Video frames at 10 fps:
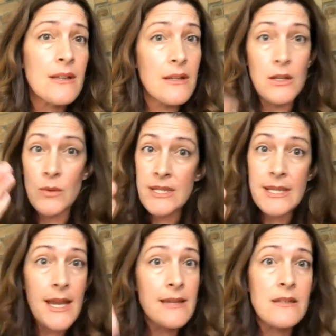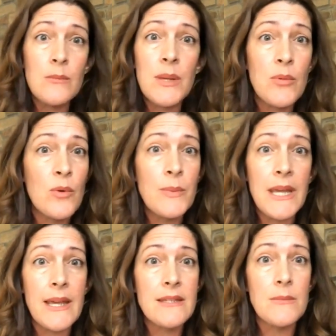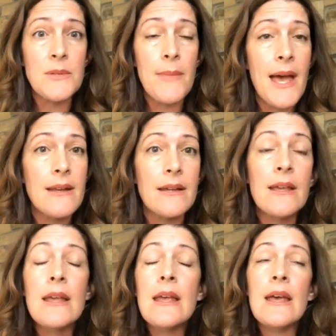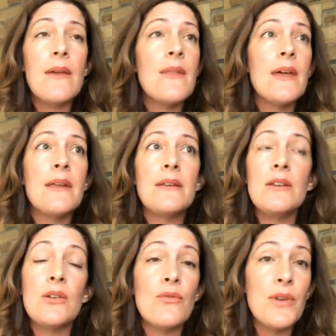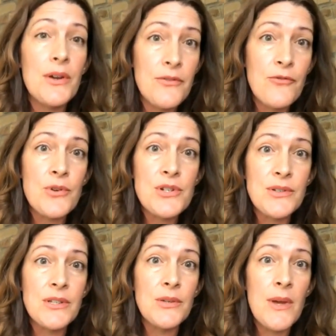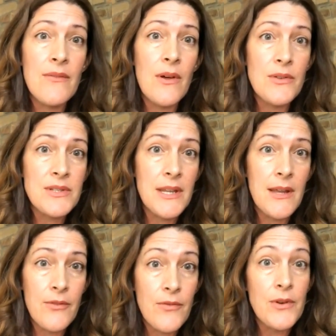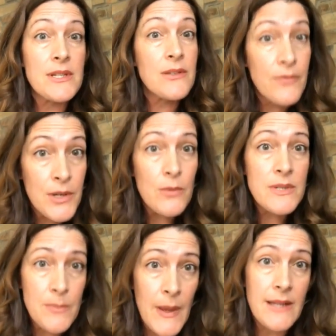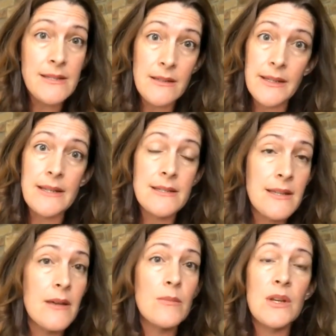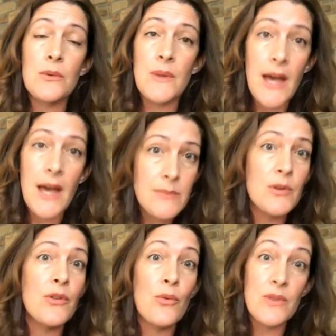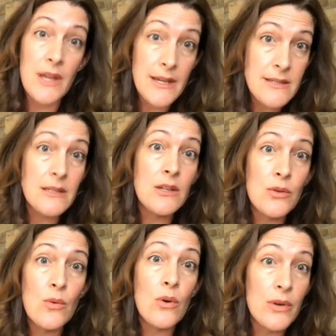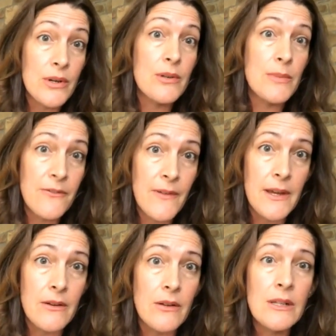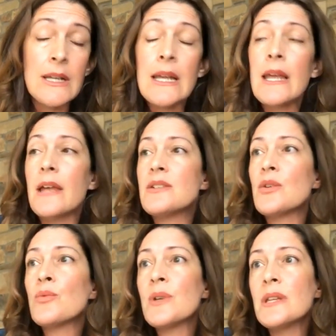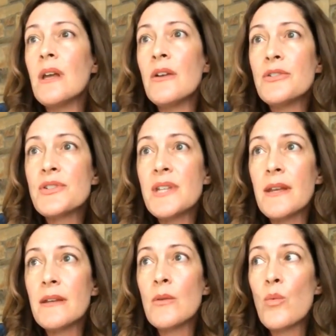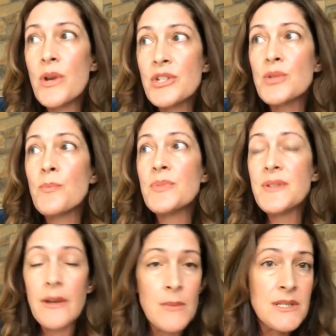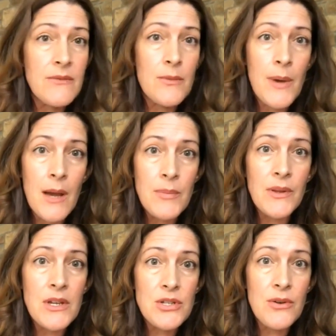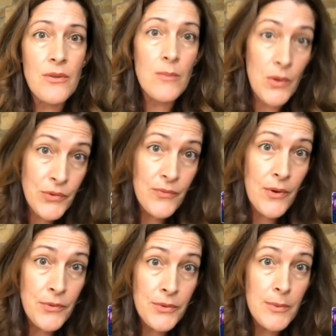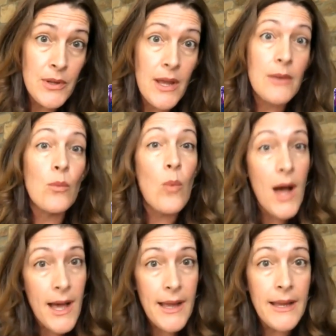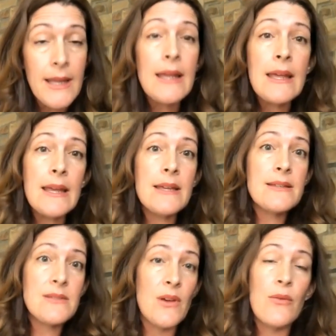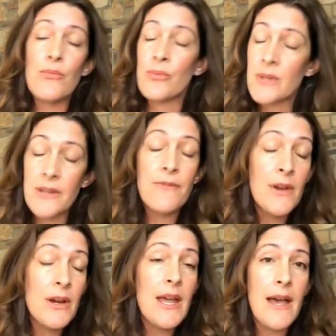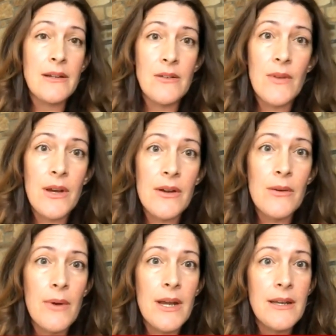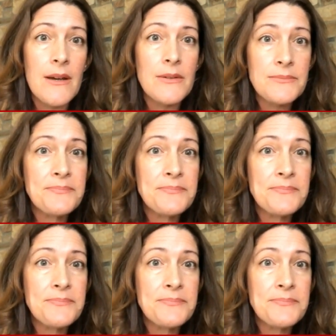Like you were saying, some people will be asymptomatic, and then, you know, very unfortunately, you have others that have a very severe response that lands them, you know, in the hospital or the ICU, or it could be fatal. And so really understanding which segments of the population are the most vulnerable and why is a really very active area right now.